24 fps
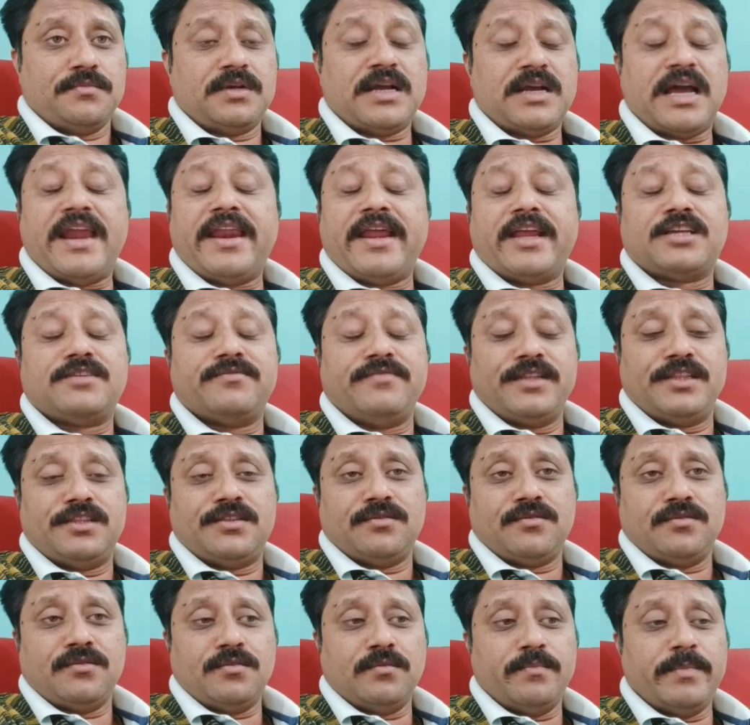connect with
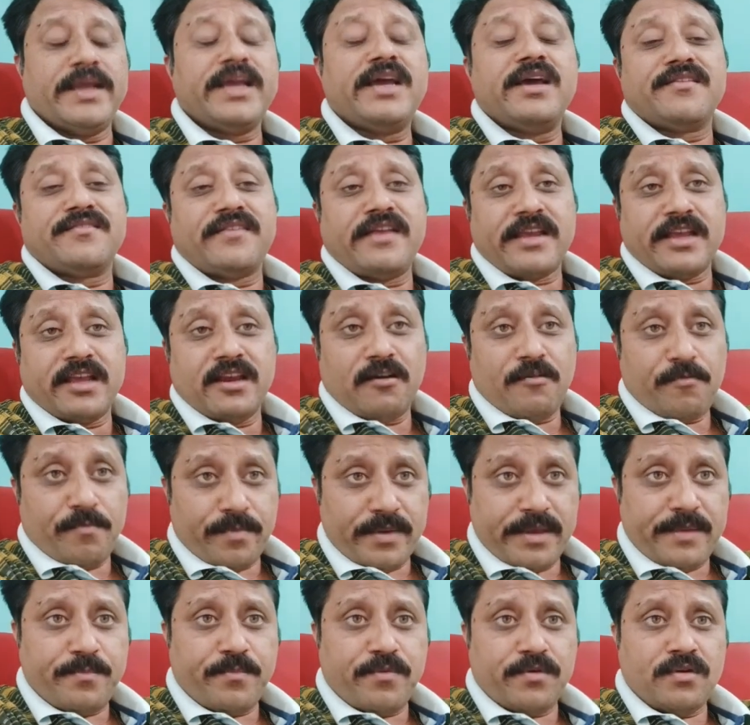the bigger circle of
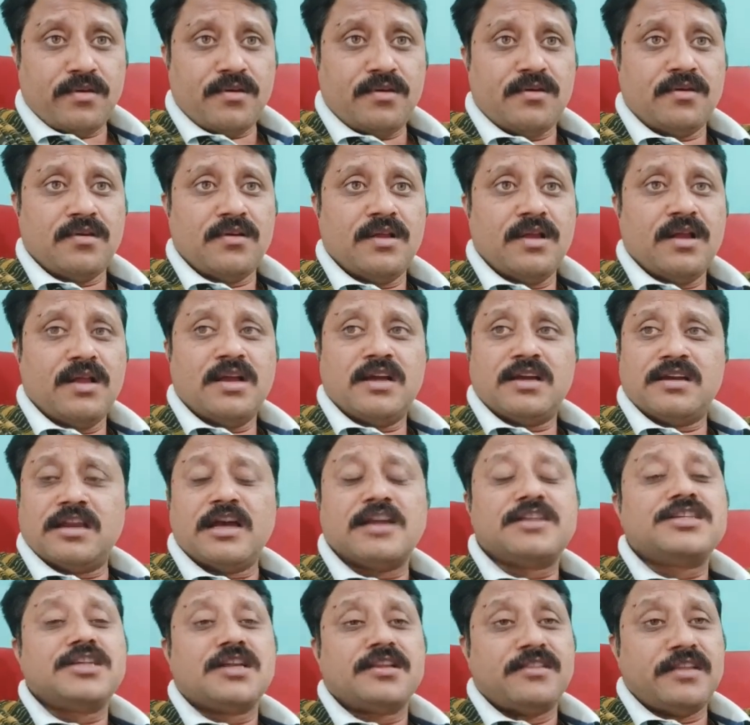people,
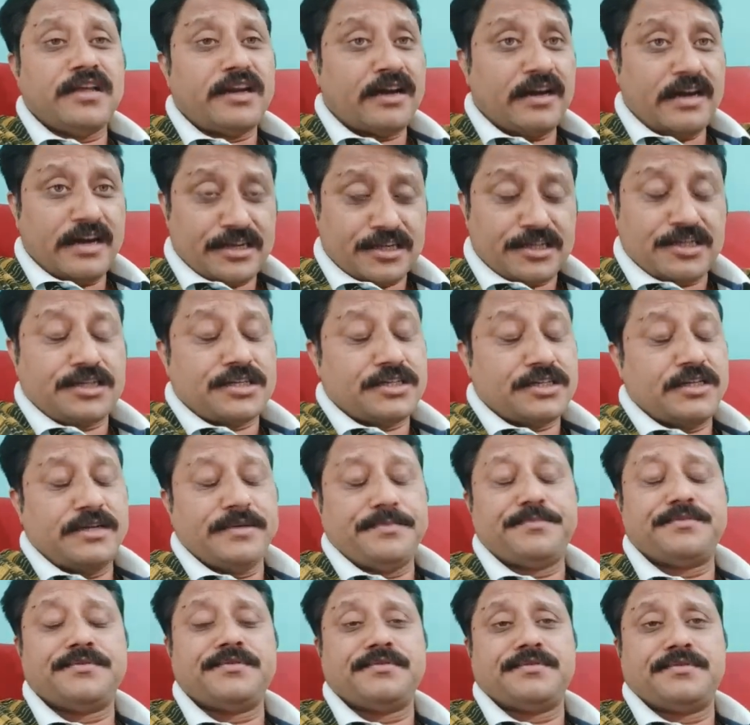nurture their
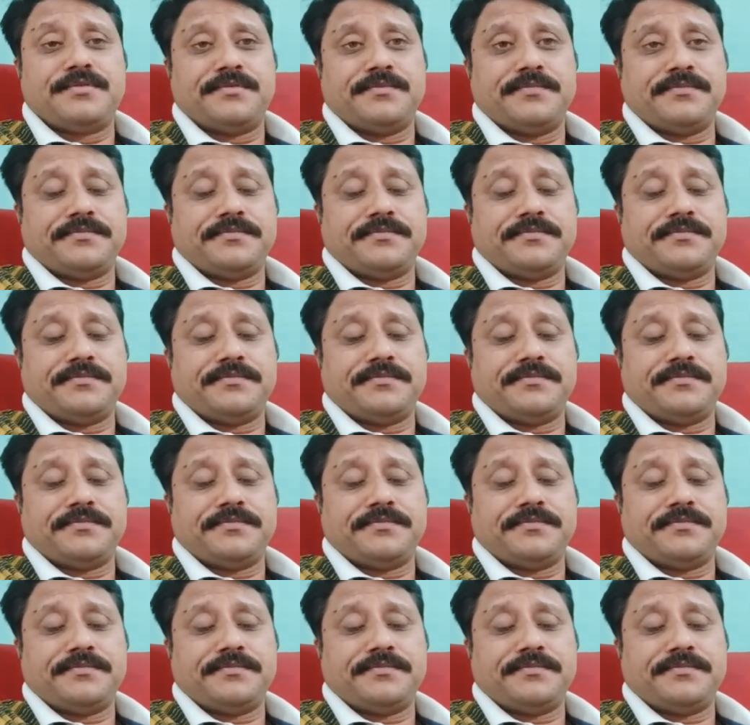relationships.